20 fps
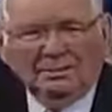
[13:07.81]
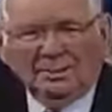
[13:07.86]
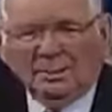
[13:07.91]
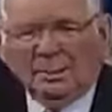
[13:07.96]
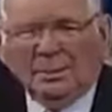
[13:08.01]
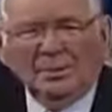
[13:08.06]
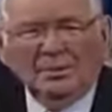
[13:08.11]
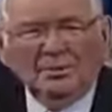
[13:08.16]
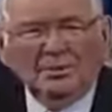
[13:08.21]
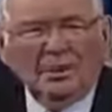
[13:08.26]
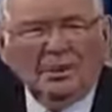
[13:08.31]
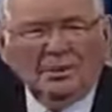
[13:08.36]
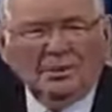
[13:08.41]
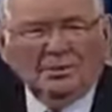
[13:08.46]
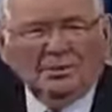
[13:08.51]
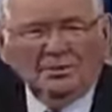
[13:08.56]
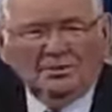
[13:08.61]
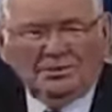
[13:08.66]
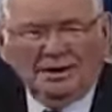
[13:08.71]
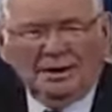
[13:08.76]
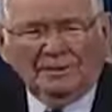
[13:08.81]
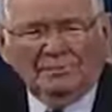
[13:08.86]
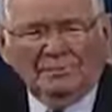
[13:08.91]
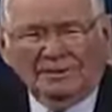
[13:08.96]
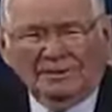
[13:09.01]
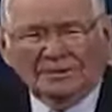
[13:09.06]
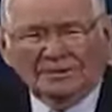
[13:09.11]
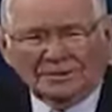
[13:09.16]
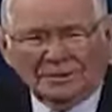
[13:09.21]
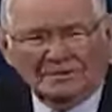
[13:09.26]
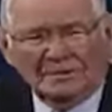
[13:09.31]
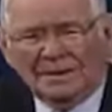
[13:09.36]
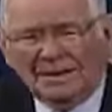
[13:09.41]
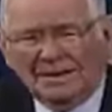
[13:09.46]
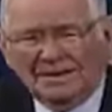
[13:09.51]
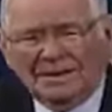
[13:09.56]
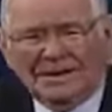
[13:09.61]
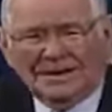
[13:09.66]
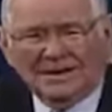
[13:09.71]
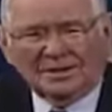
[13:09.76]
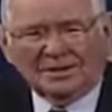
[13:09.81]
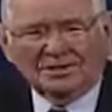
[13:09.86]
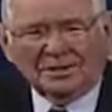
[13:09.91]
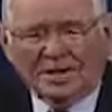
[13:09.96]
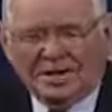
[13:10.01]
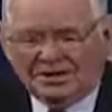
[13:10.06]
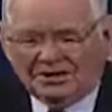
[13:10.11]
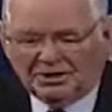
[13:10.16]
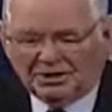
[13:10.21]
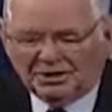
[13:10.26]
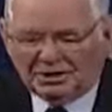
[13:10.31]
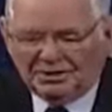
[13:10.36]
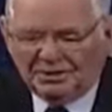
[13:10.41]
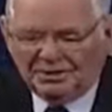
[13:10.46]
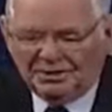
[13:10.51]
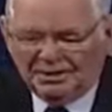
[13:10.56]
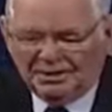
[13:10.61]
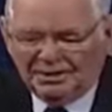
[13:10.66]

But oh no, they wanted somebody they could touch.